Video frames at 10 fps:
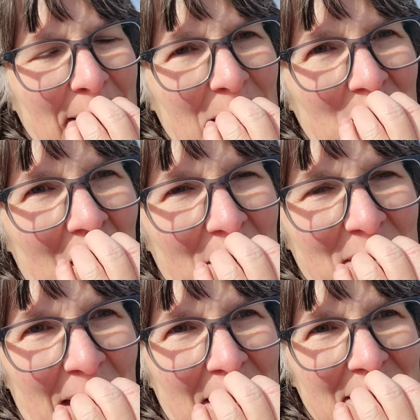keep you
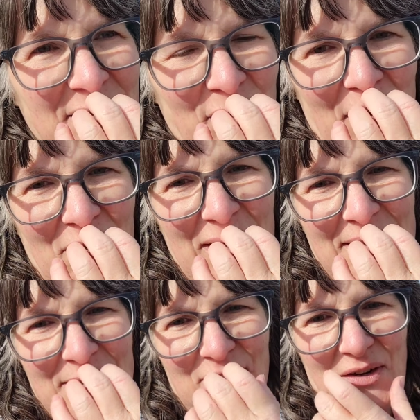updated. If we ever
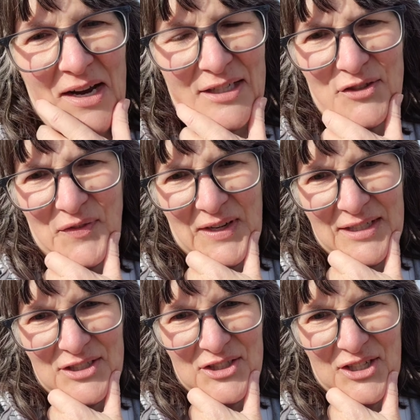get this garage
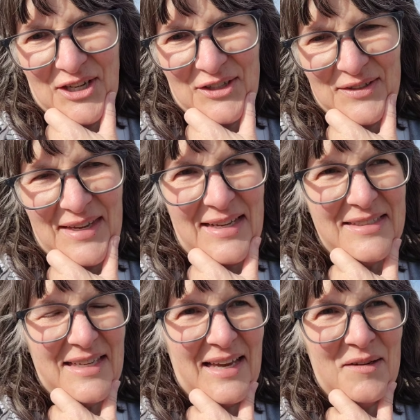finished,
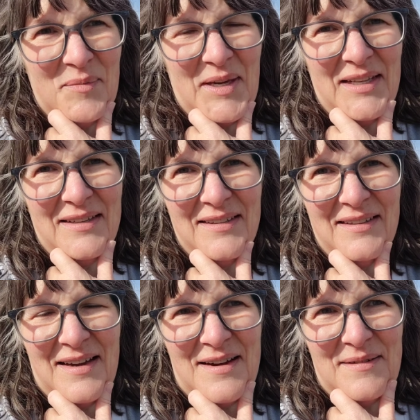that's kind of been,
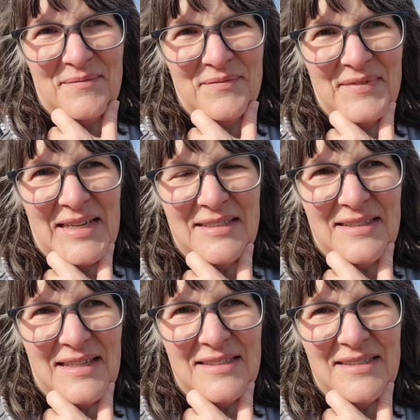that
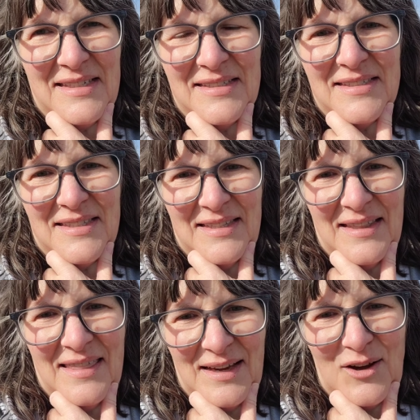is
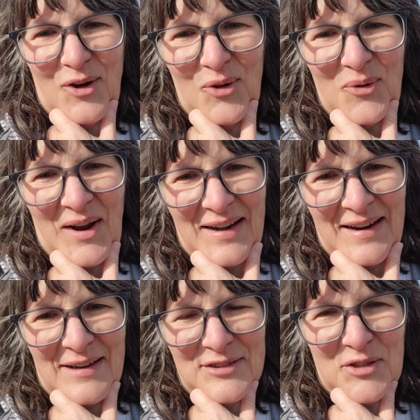the goal right
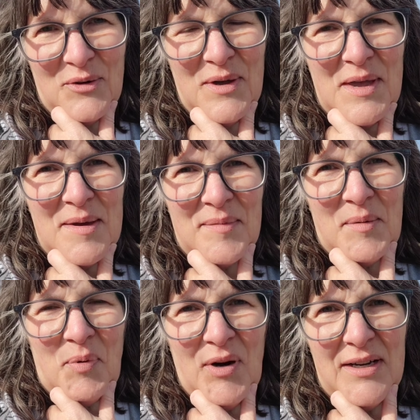now. So,
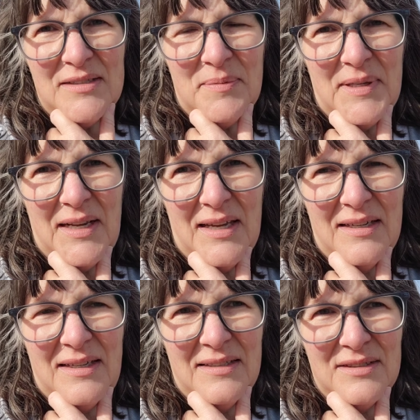my poor husband
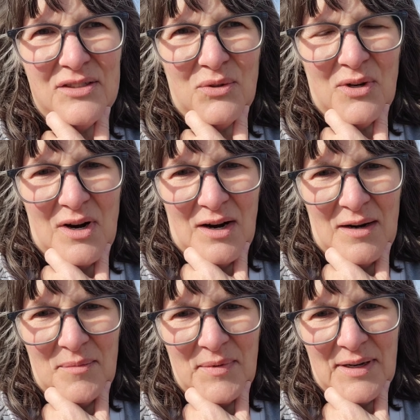and his sore
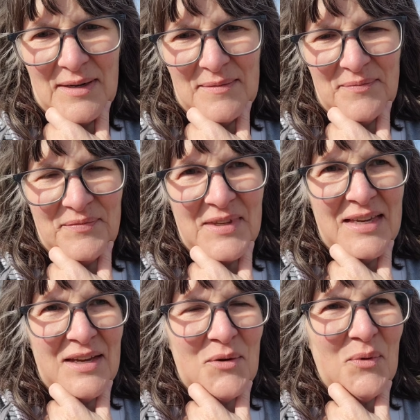arm,
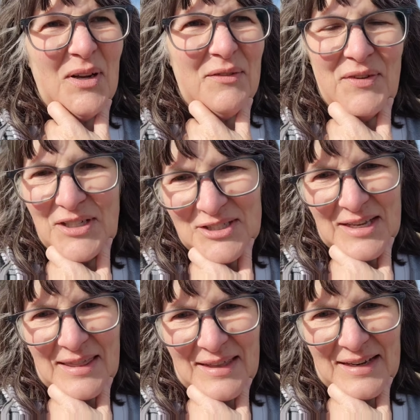we're going to finish
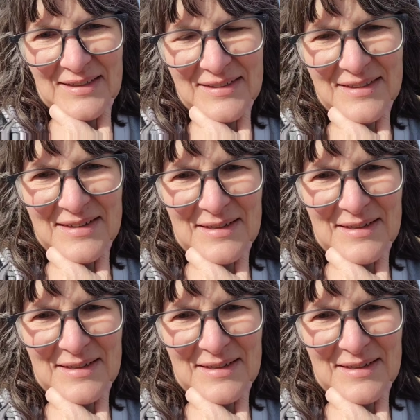that thing,